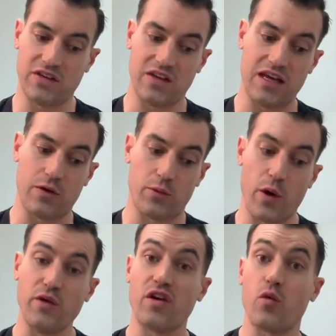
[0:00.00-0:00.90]
ginseng and
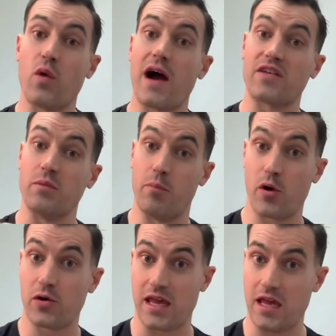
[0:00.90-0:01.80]
Rosa
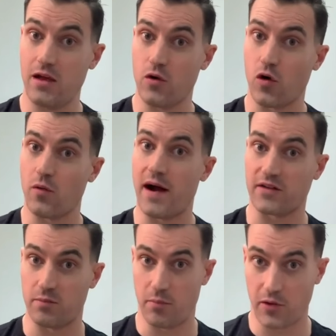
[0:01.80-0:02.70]
roxburghi, or
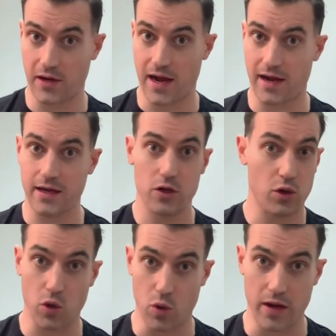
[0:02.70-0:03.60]
roxburghi,
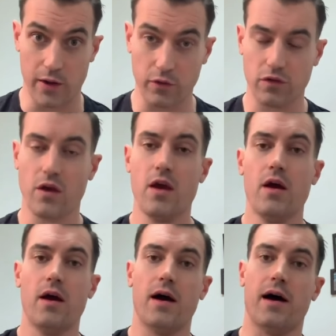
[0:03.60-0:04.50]
who knows.
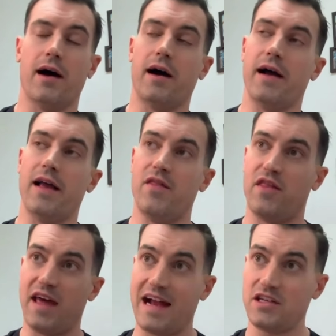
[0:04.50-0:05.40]

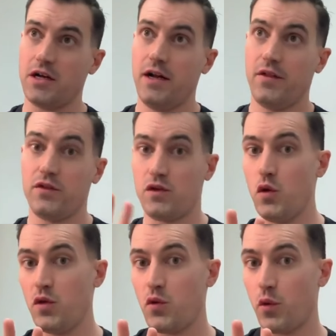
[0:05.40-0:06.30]
And that,
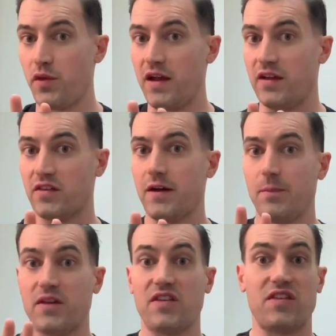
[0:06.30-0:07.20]
two cool things.
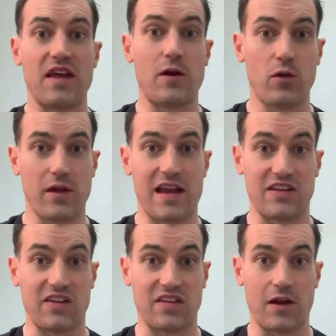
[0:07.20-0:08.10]
It
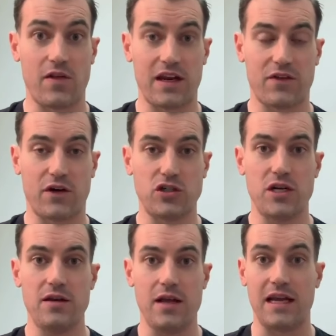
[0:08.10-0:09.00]
has a senolytic
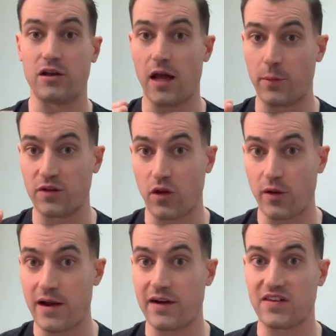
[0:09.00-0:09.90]
function. It helps
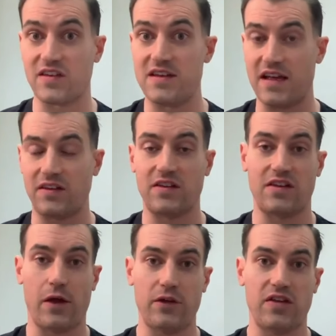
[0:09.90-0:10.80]
clear out senescent
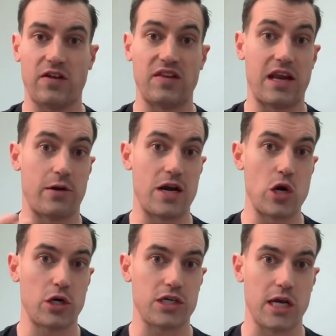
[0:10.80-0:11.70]
cells that are
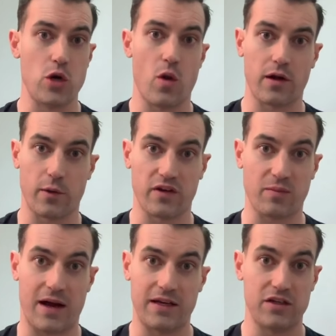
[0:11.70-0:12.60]
inert and no longer
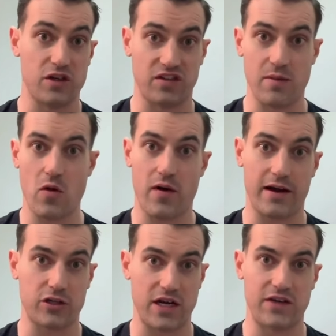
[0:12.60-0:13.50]
responding to
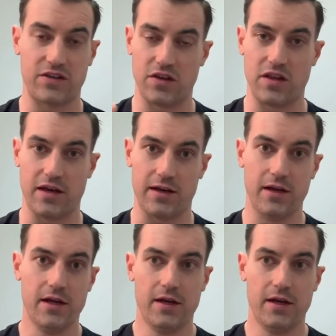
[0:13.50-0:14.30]
stimuli or changes in the